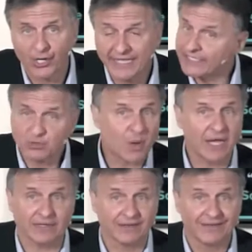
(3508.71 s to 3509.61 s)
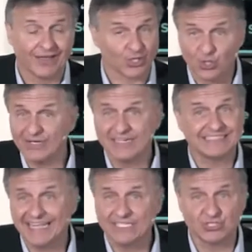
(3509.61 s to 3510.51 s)
Guess what? Good
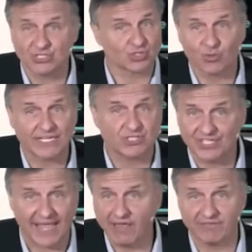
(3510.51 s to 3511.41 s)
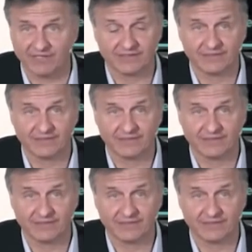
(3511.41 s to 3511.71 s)
intentions don't get you to heaven.